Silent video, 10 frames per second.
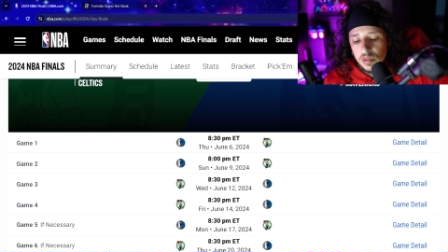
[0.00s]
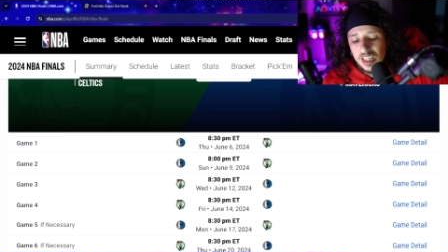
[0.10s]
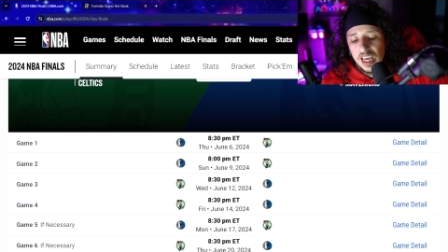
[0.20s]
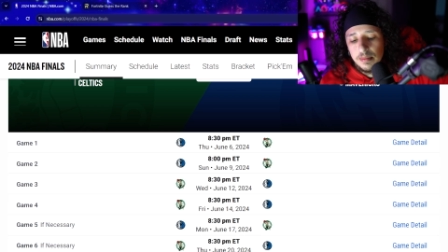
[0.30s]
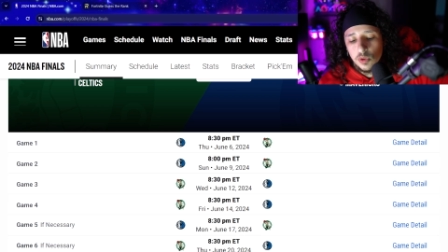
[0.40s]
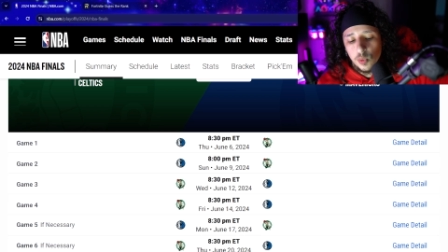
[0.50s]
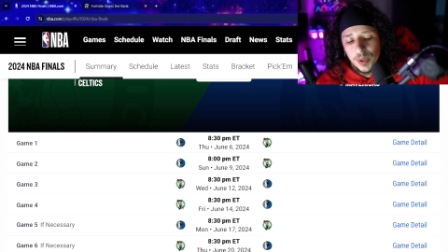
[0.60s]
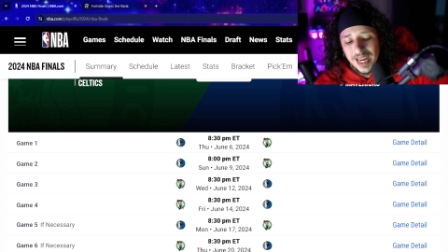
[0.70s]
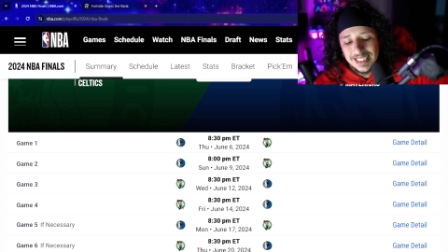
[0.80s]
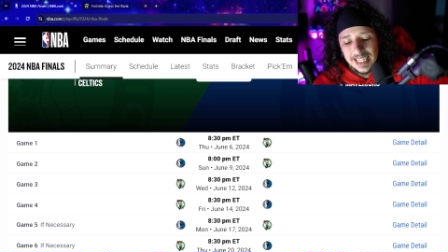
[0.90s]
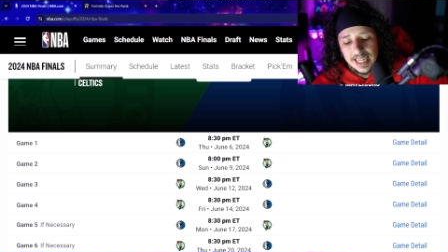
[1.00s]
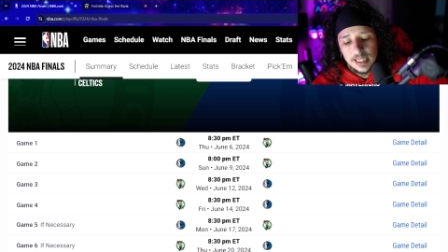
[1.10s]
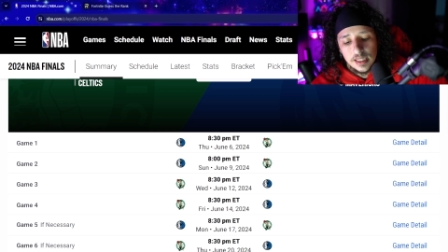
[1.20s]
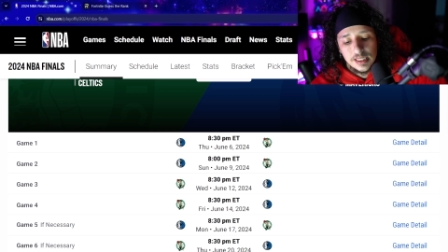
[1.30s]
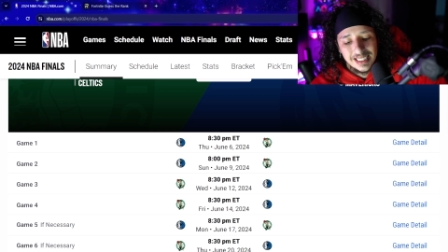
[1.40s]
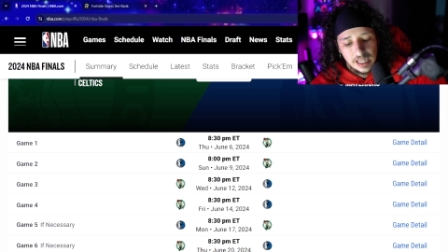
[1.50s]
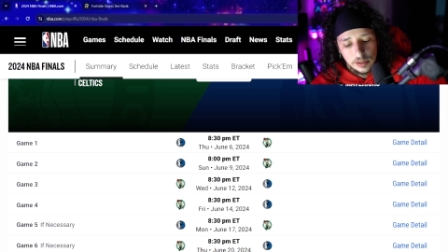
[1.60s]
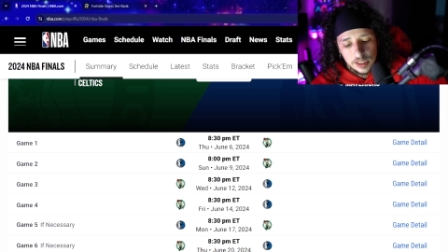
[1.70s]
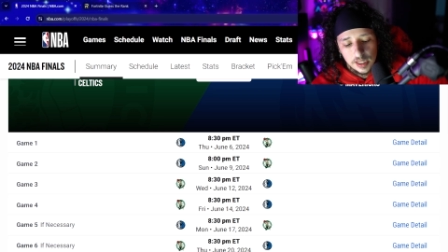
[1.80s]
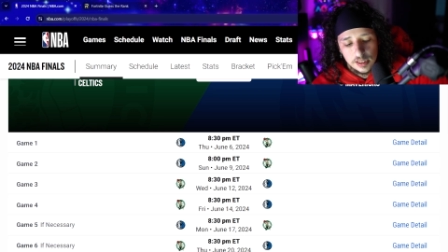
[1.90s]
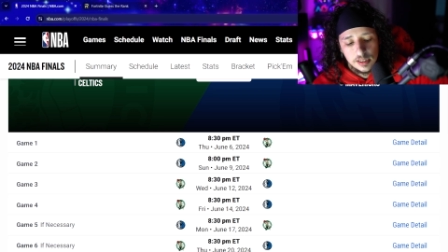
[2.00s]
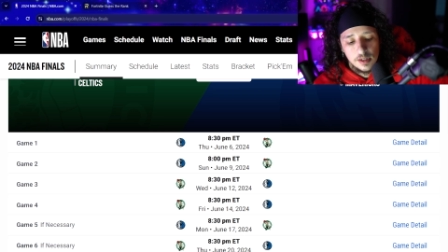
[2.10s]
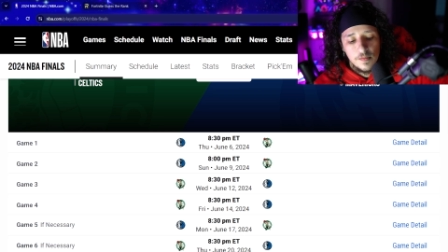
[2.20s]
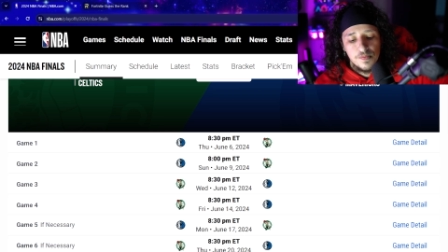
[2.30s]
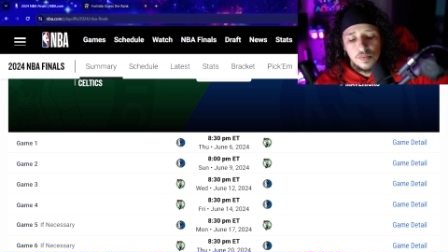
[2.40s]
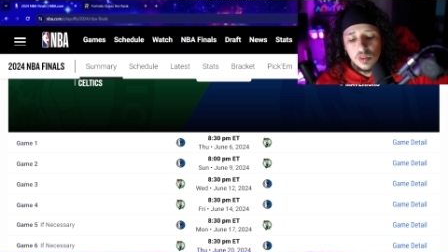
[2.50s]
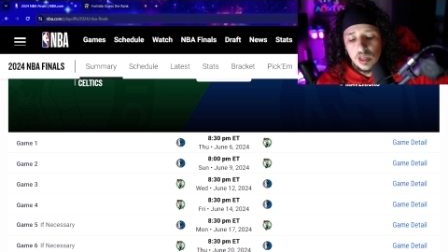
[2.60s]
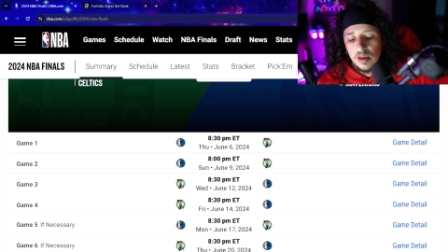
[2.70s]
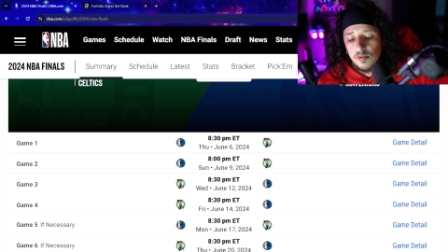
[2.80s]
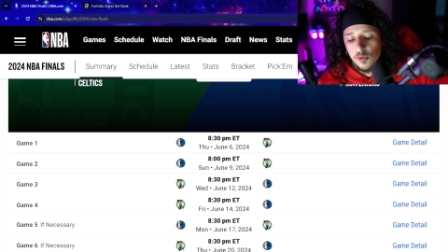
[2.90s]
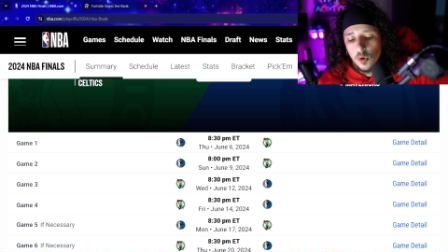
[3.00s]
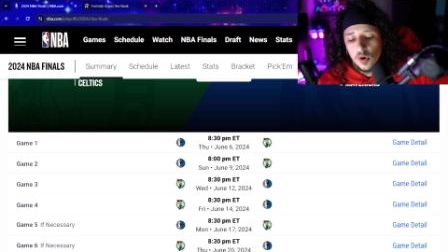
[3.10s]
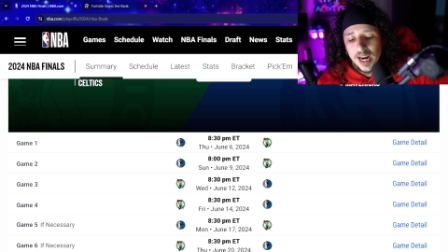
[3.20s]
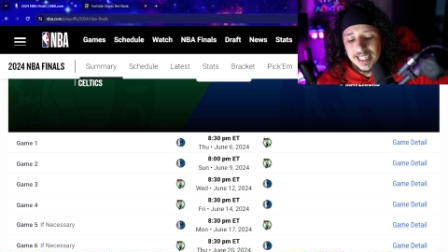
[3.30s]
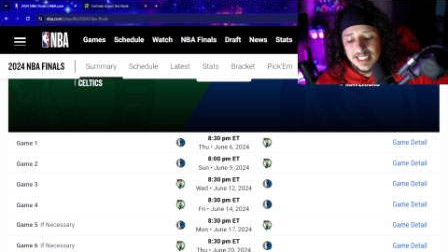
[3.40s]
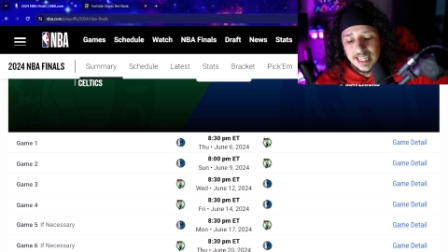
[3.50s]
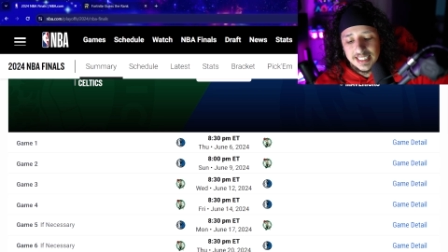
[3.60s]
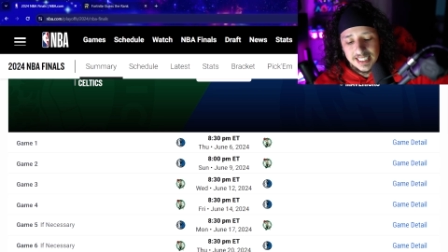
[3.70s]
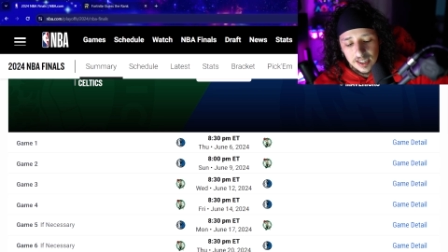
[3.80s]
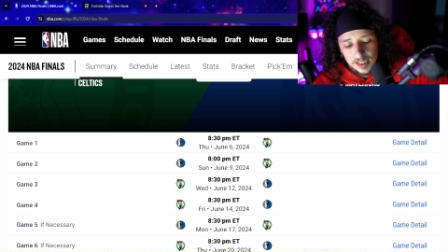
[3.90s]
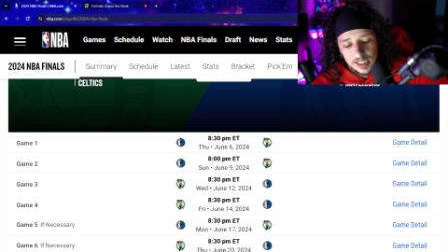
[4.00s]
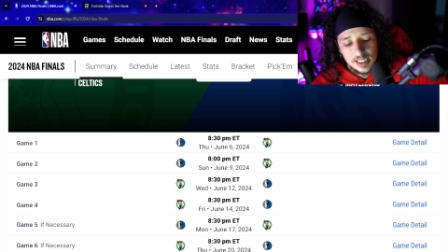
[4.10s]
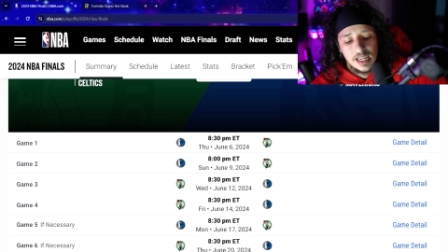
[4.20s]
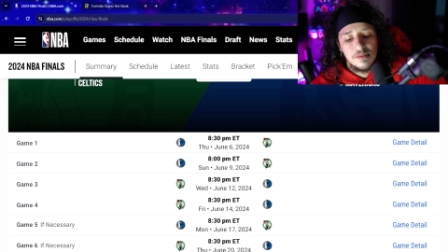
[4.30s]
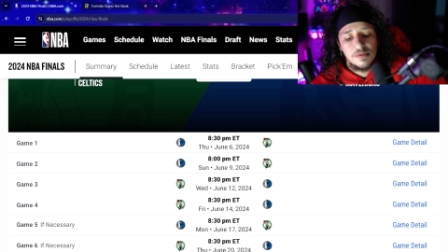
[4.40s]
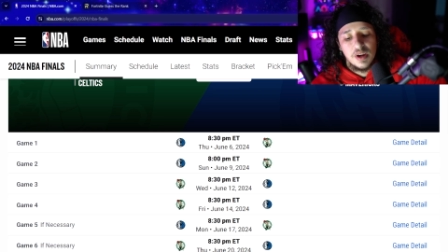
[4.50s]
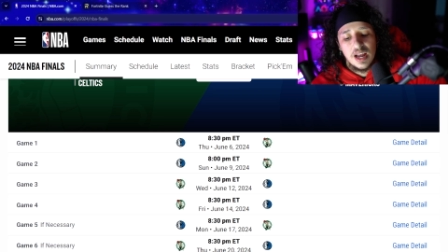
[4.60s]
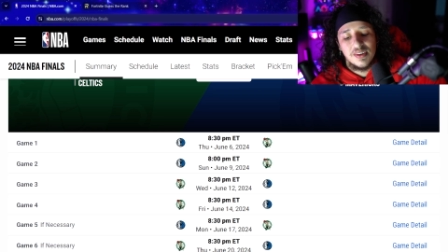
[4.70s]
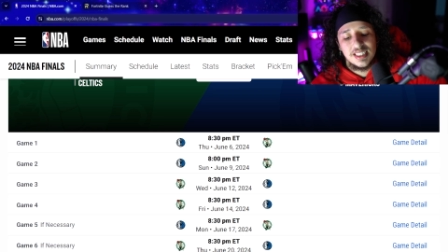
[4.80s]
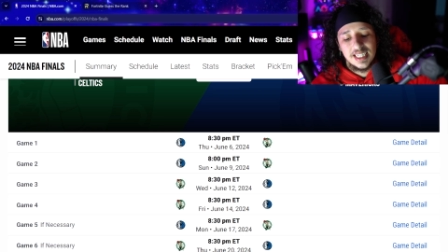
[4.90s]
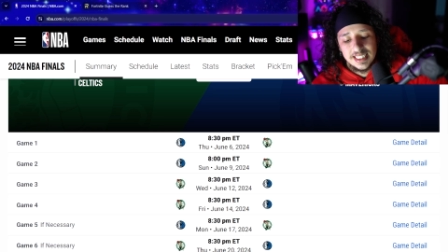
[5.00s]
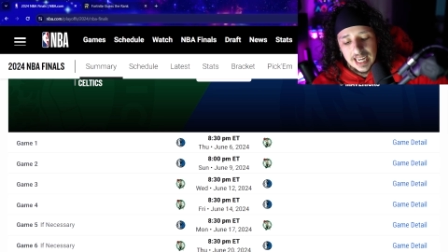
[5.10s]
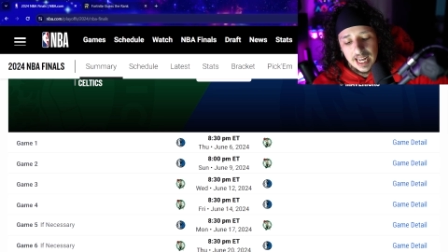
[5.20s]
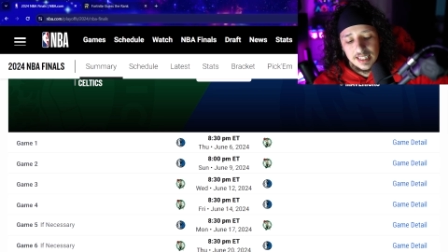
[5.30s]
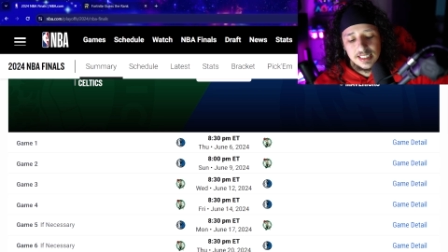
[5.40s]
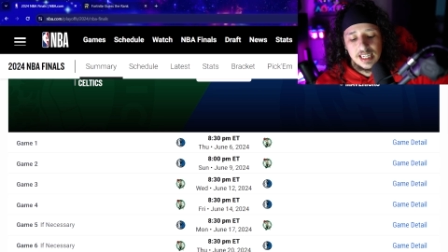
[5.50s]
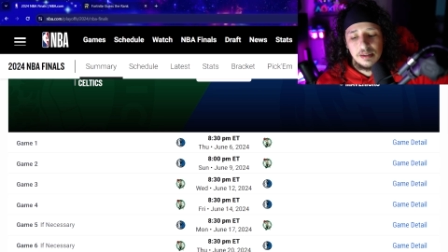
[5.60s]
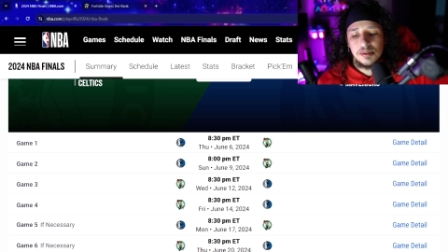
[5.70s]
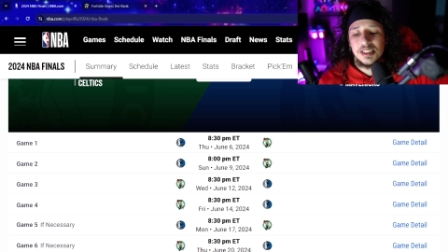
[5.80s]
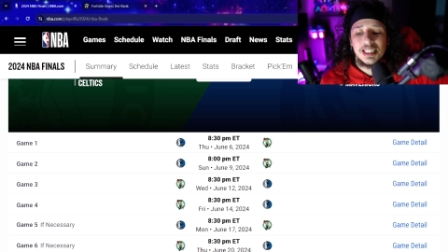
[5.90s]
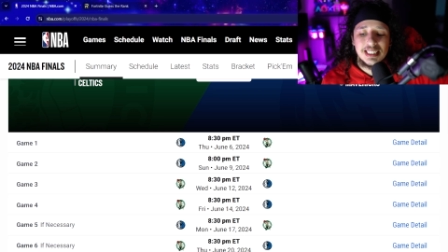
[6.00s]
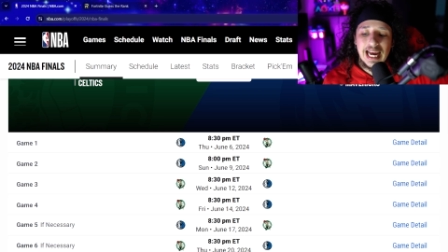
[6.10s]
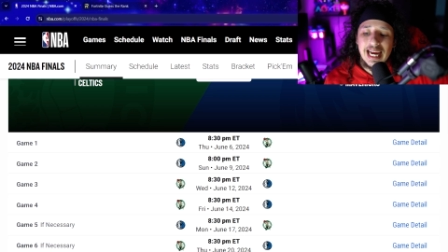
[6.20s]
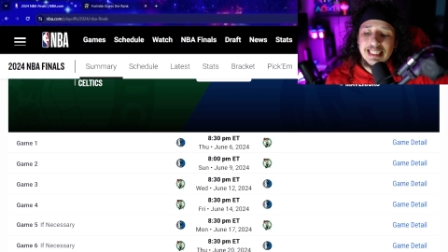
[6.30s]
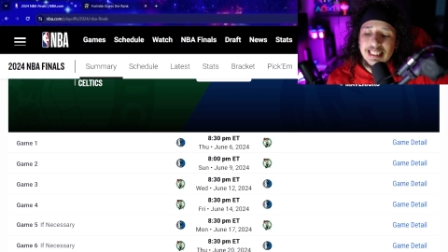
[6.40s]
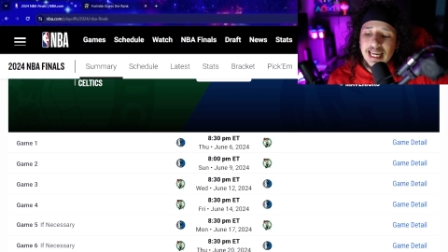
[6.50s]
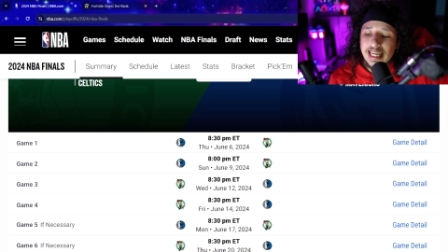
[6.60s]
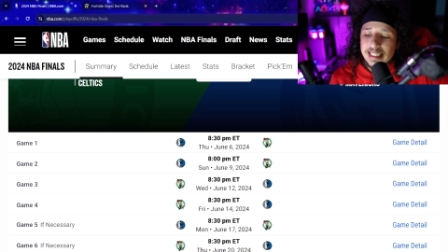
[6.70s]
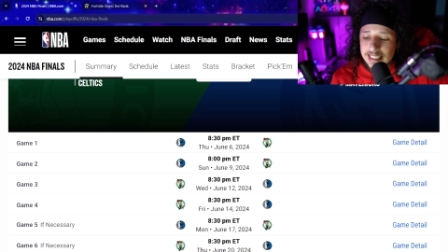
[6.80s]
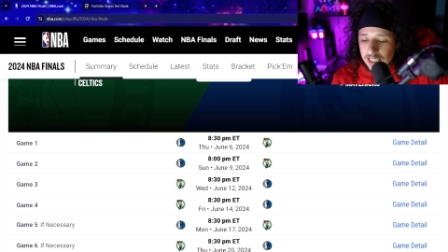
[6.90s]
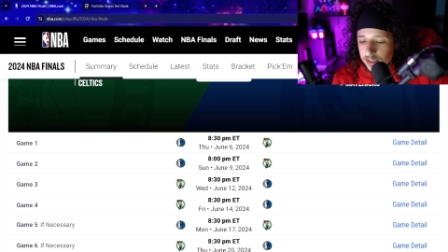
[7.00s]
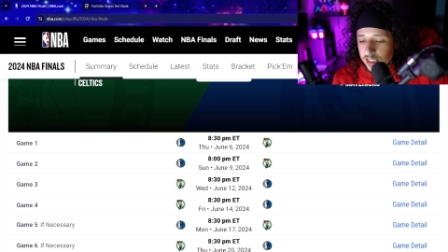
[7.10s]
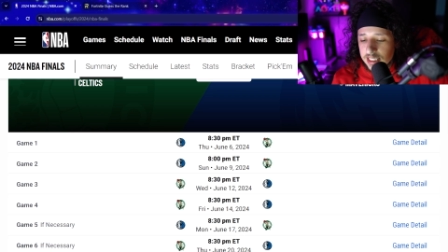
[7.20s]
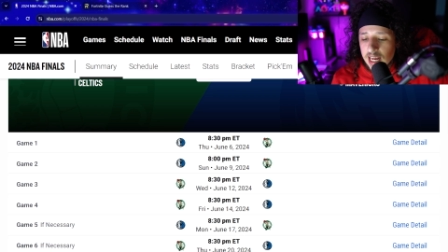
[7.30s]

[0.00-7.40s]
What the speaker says: Game 3, I take Celtics. Game 4, I take Celtics. Game 5, I take Dallas. Game 6, I take Celtics.